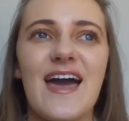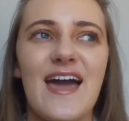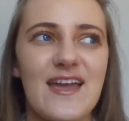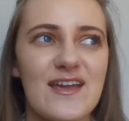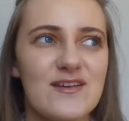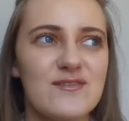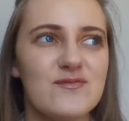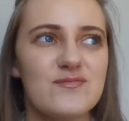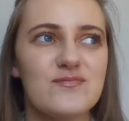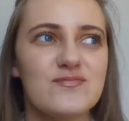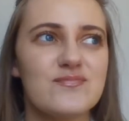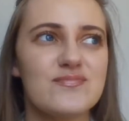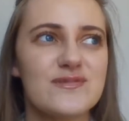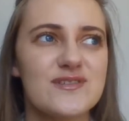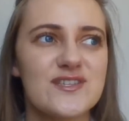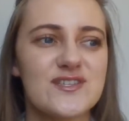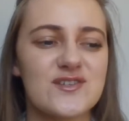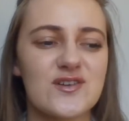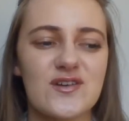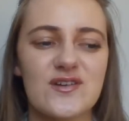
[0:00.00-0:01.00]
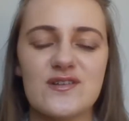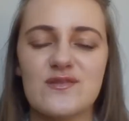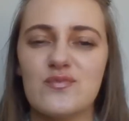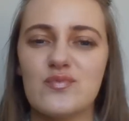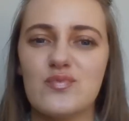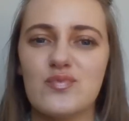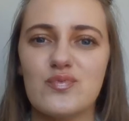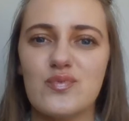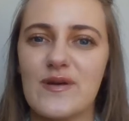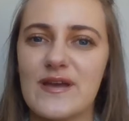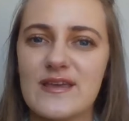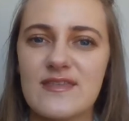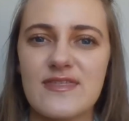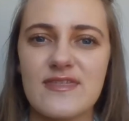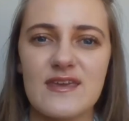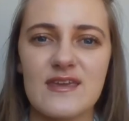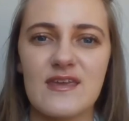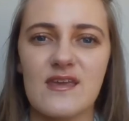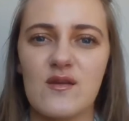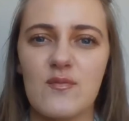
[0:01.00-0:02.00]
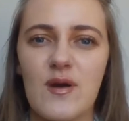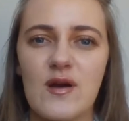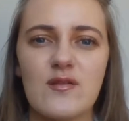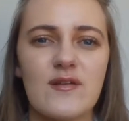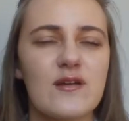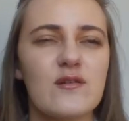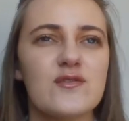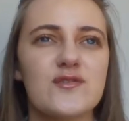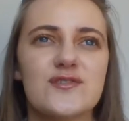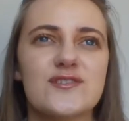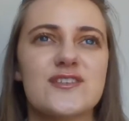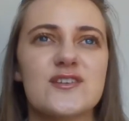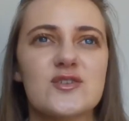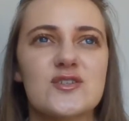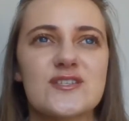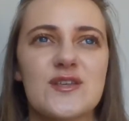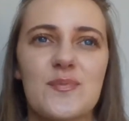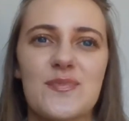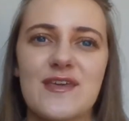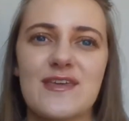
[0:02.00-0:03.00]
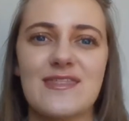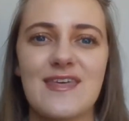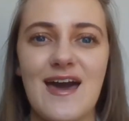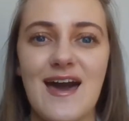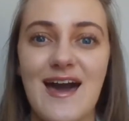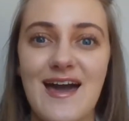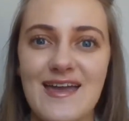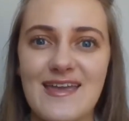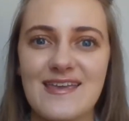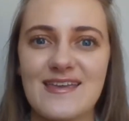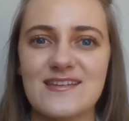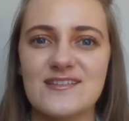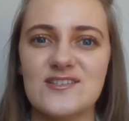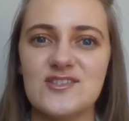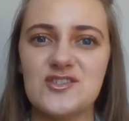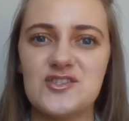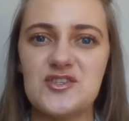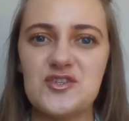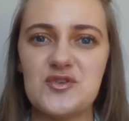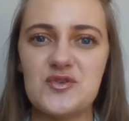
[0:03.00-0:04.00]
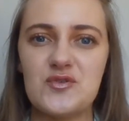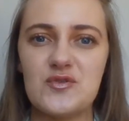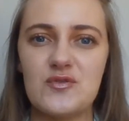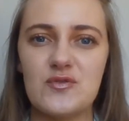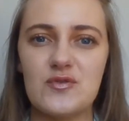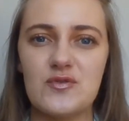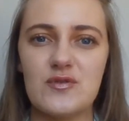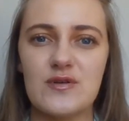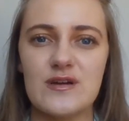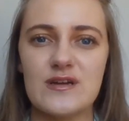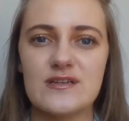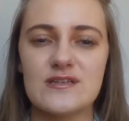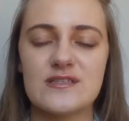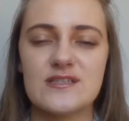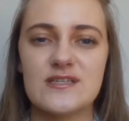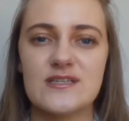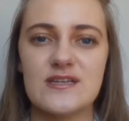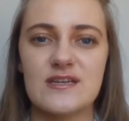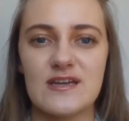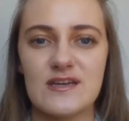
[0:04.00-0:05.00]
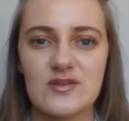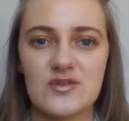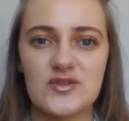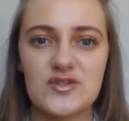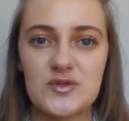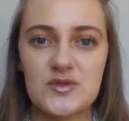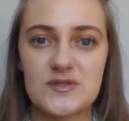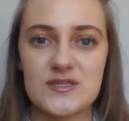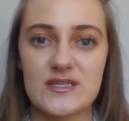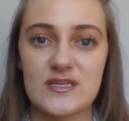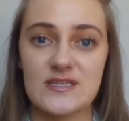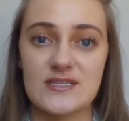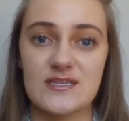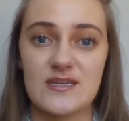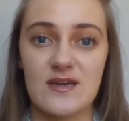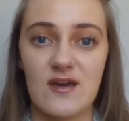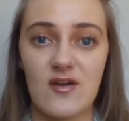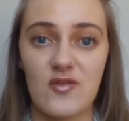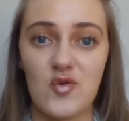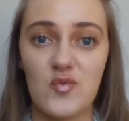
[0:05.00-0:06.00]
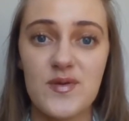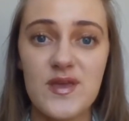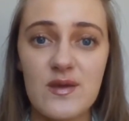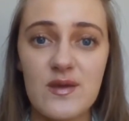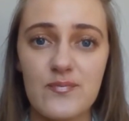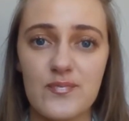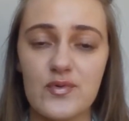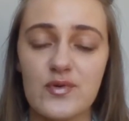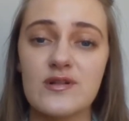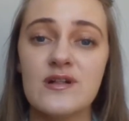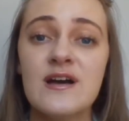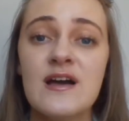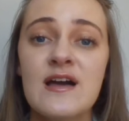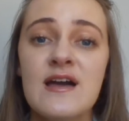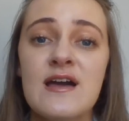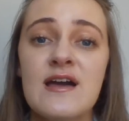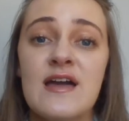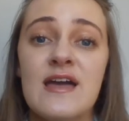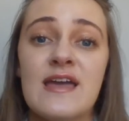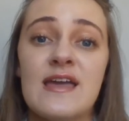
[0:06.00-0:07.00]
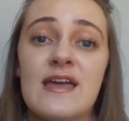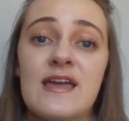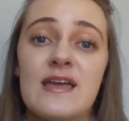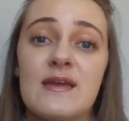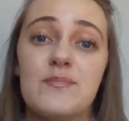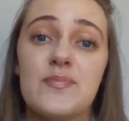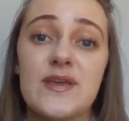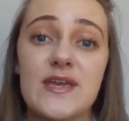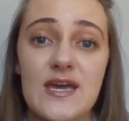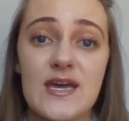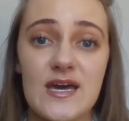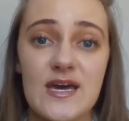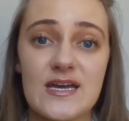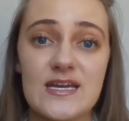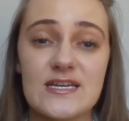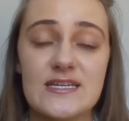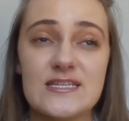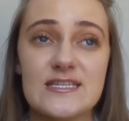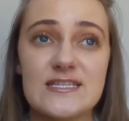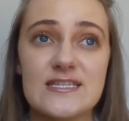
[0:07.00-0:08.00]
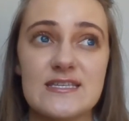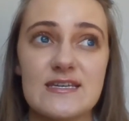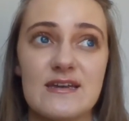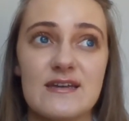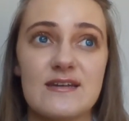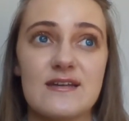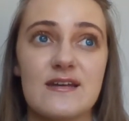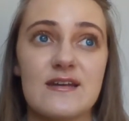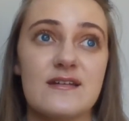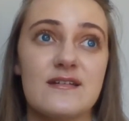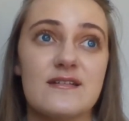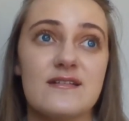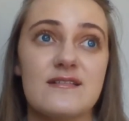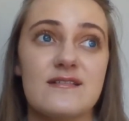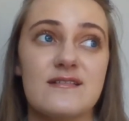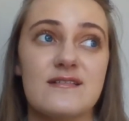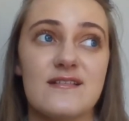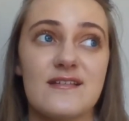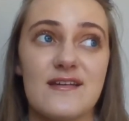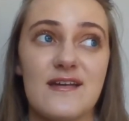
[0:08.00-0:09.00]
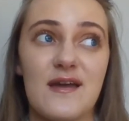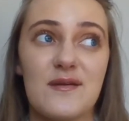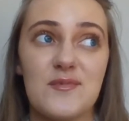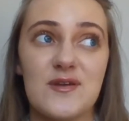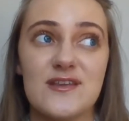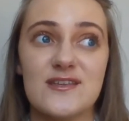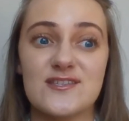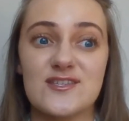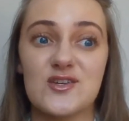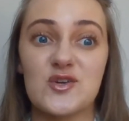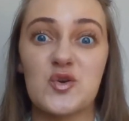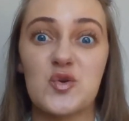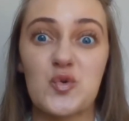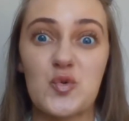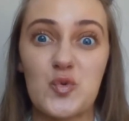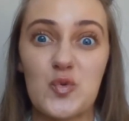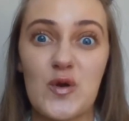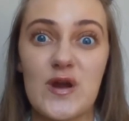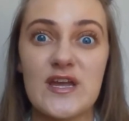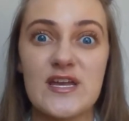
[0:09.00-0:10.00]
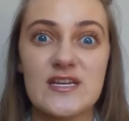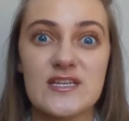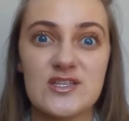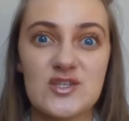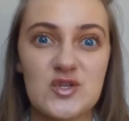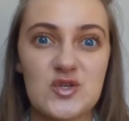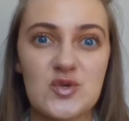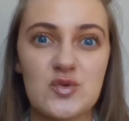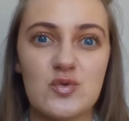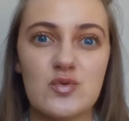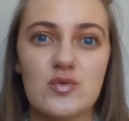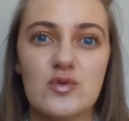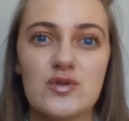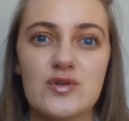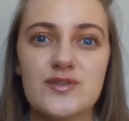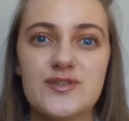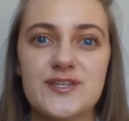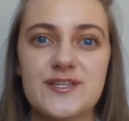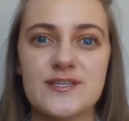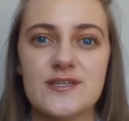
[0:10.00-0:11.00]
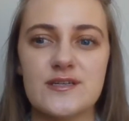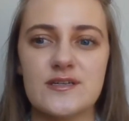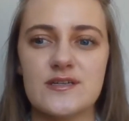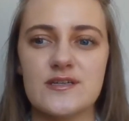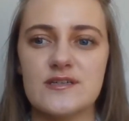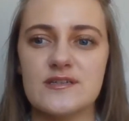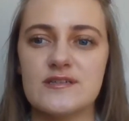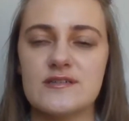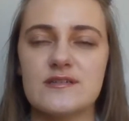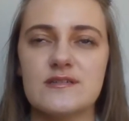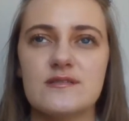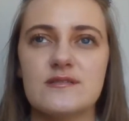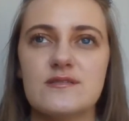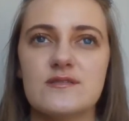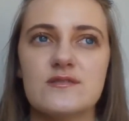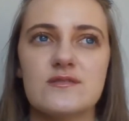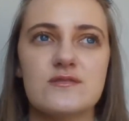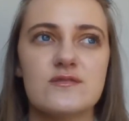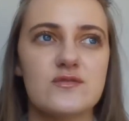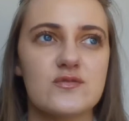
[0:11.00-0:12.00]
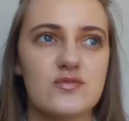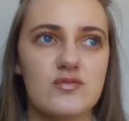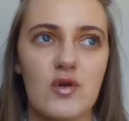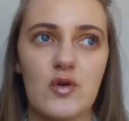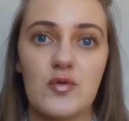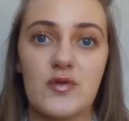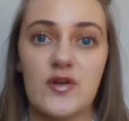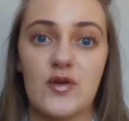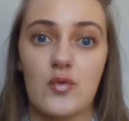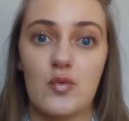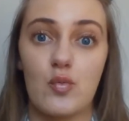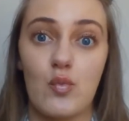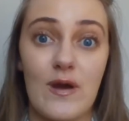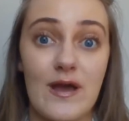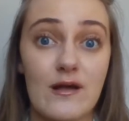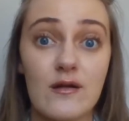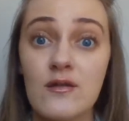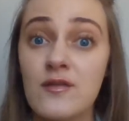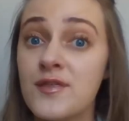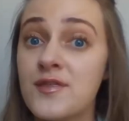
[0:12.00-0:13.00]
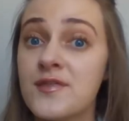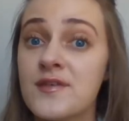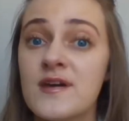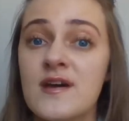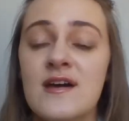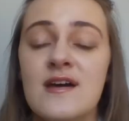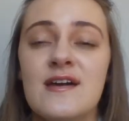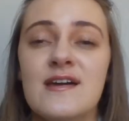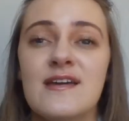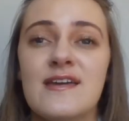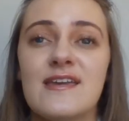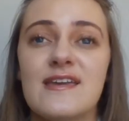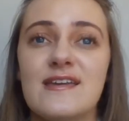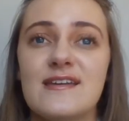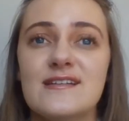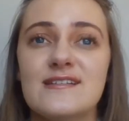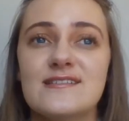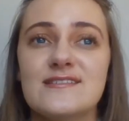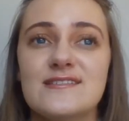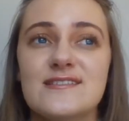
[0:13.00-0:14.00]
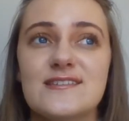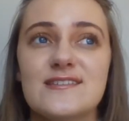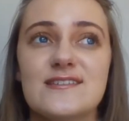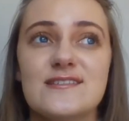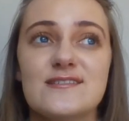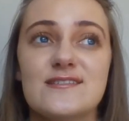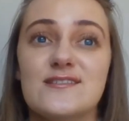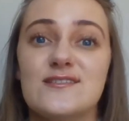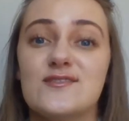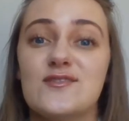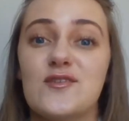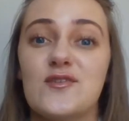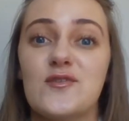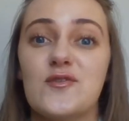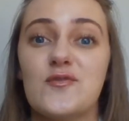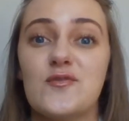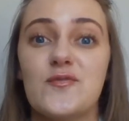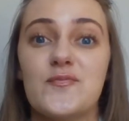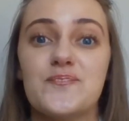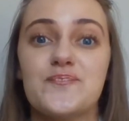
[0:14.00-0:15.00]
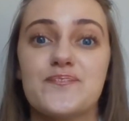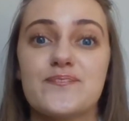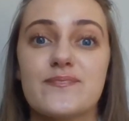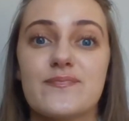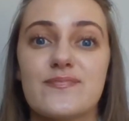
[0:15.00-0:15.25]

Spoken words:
I started like thinking about like, is there something that I can do to introduce this to other people? Because I mean, it's a great tool to grow your wealth and, you know,